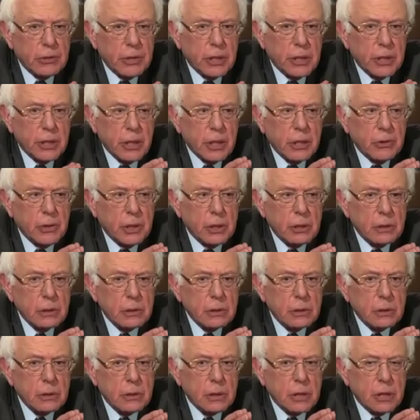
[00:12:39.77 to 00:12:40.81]
than any other
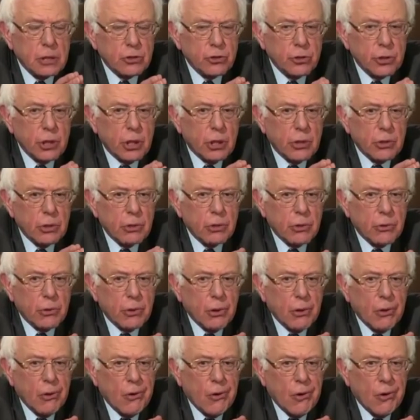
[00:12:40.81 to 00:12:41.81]
country on earth.